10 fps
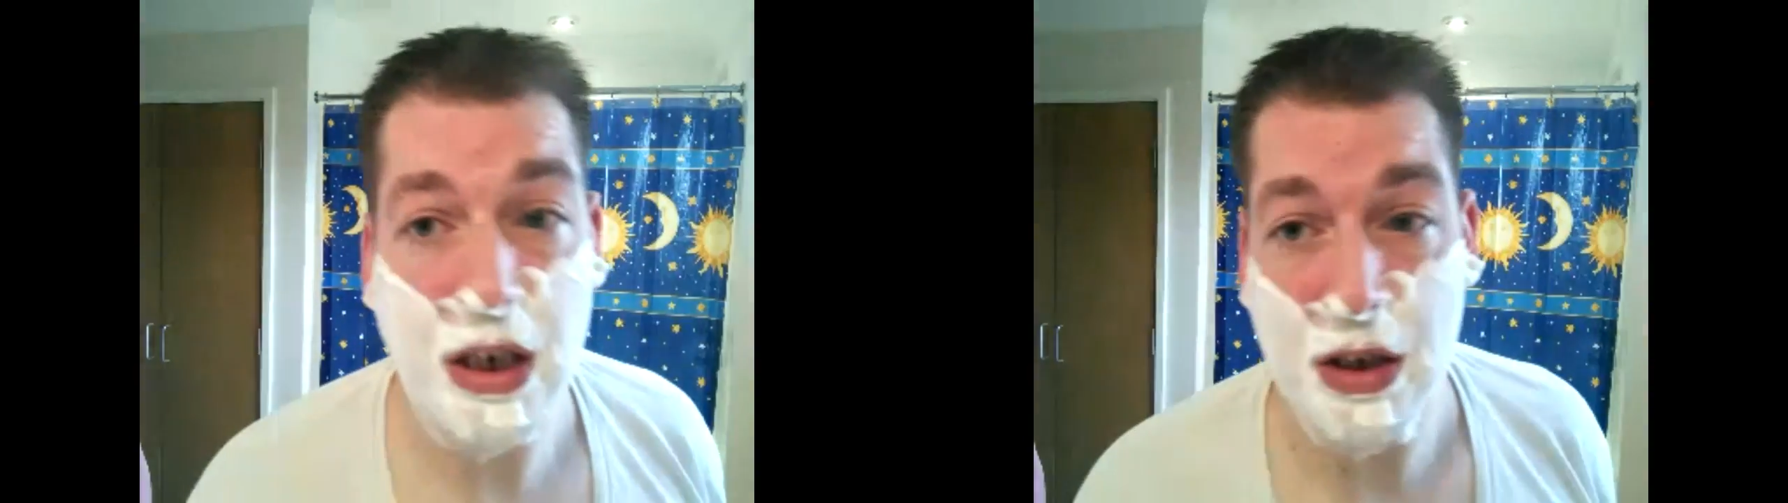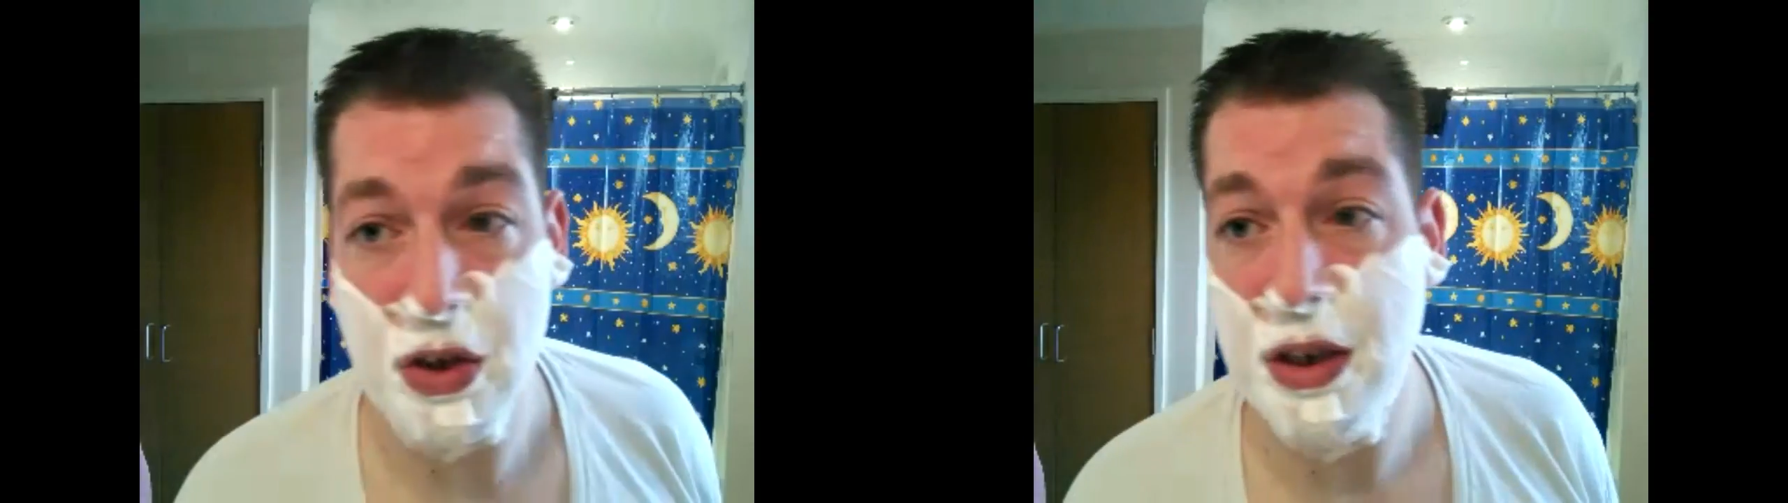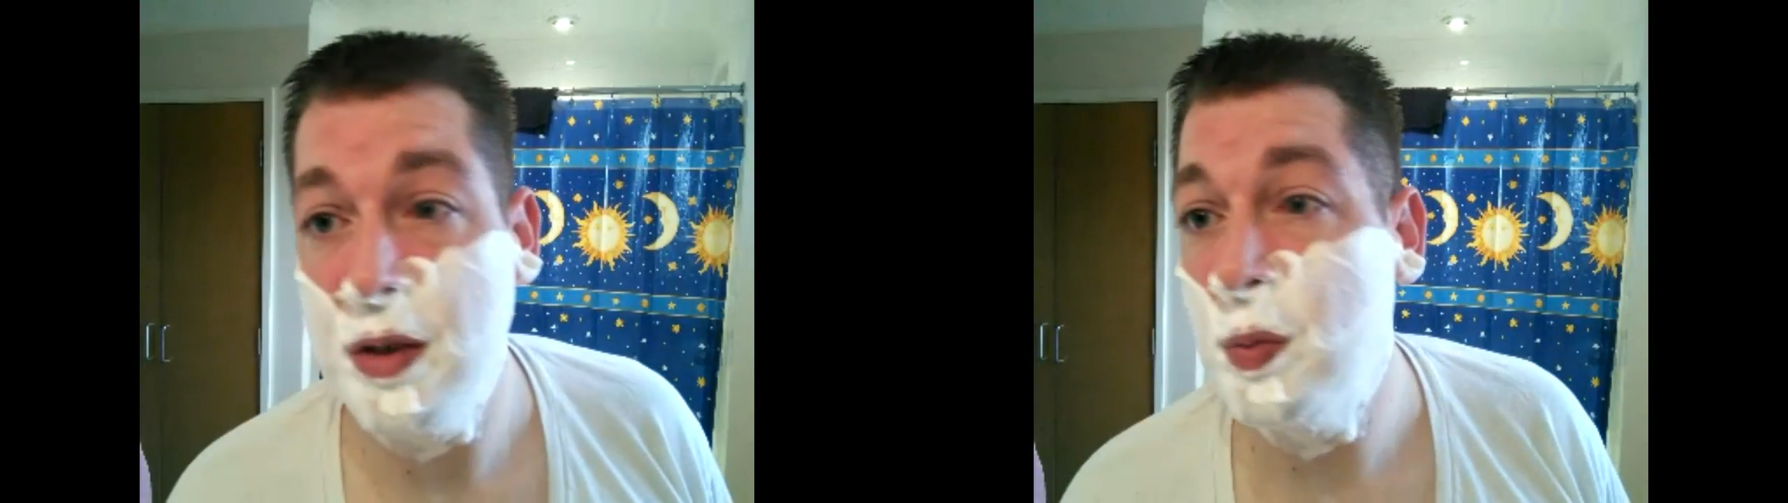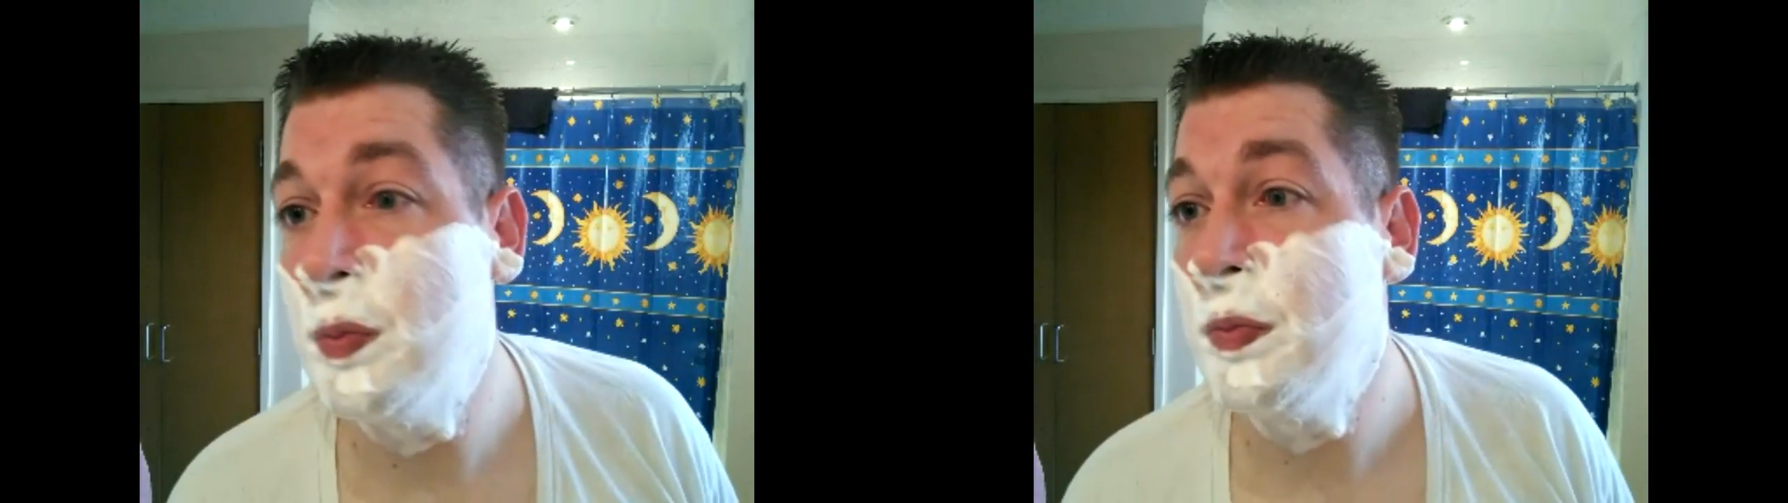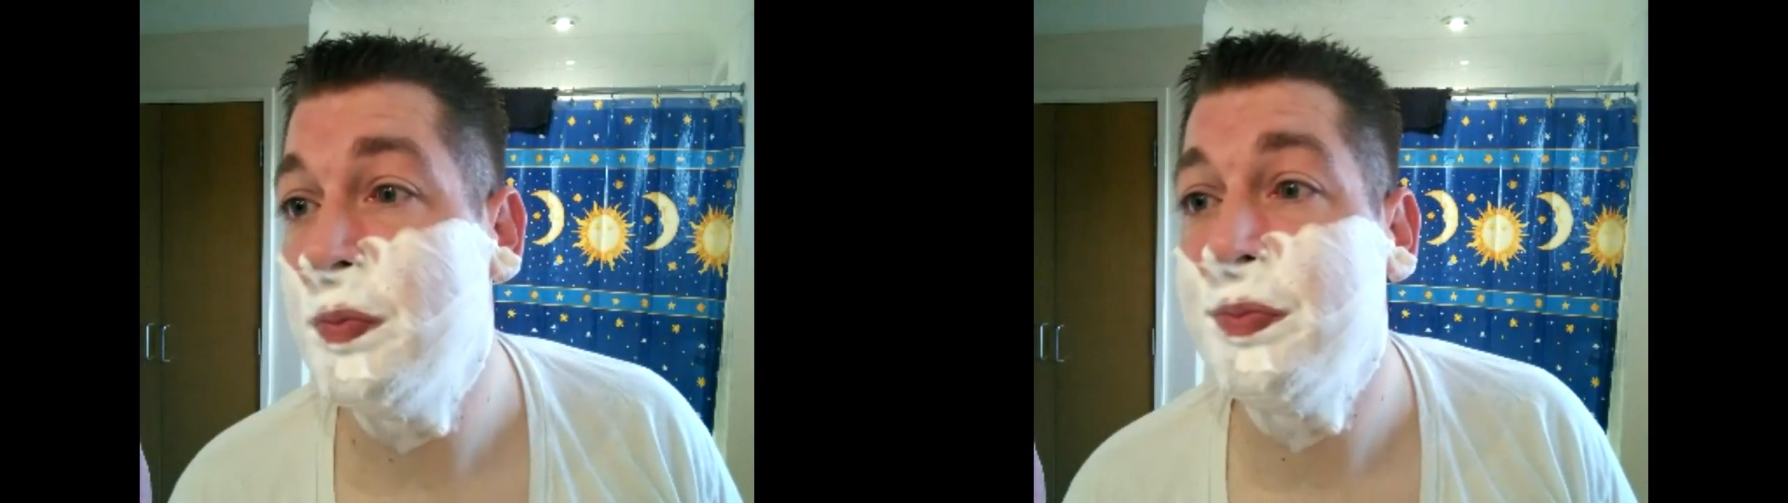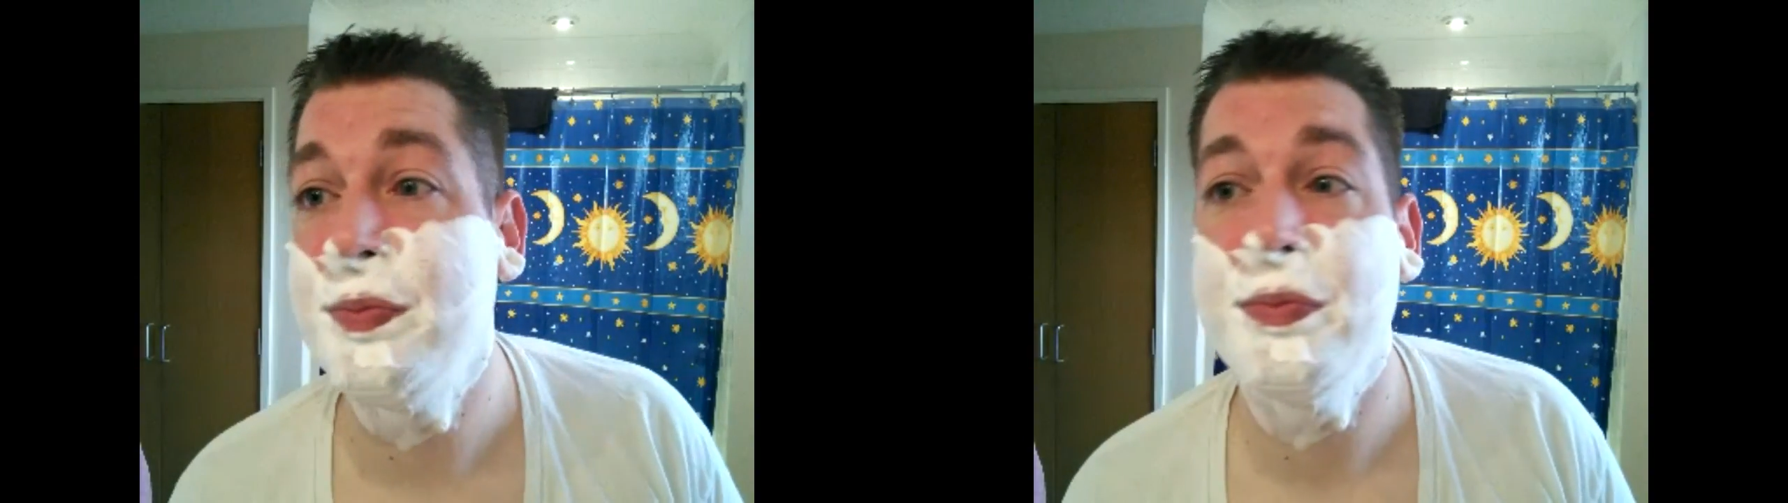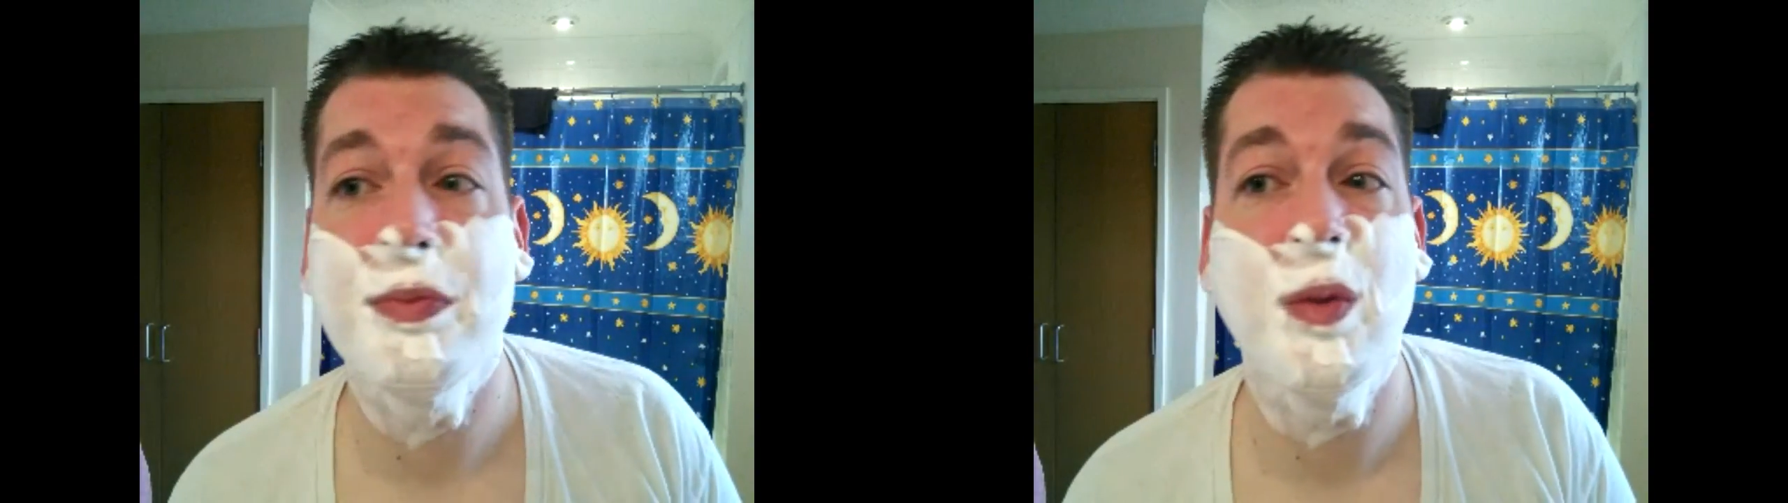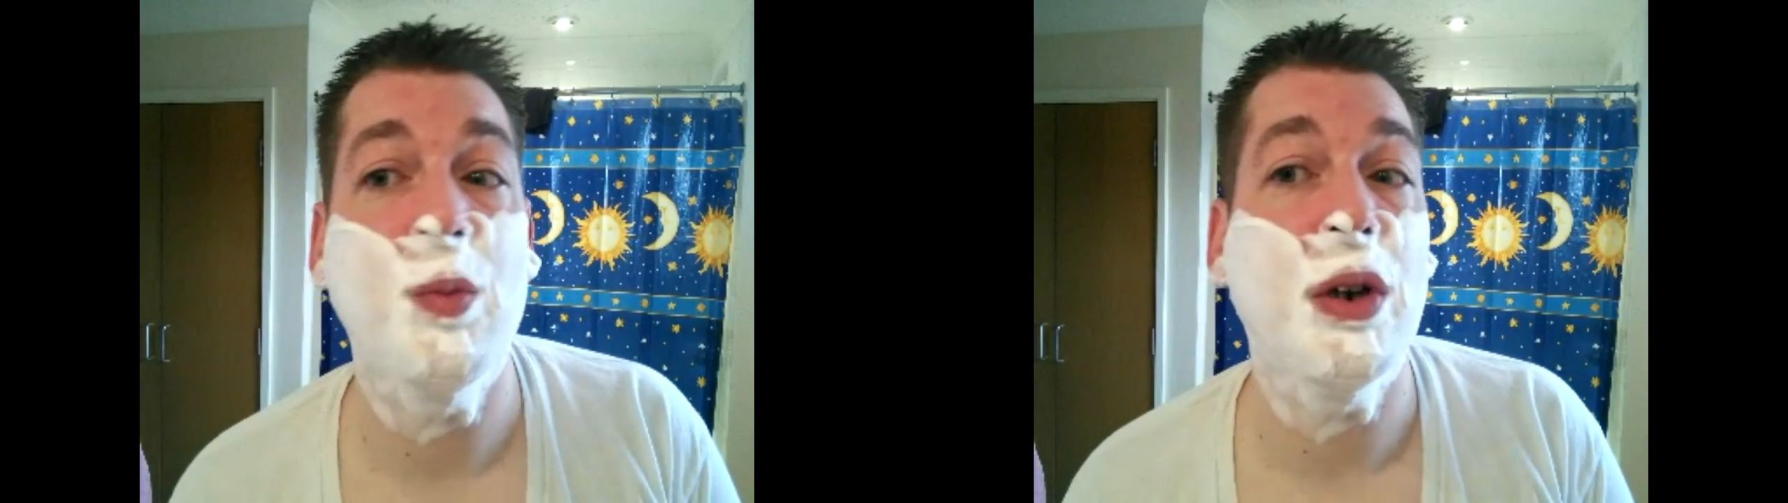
got, you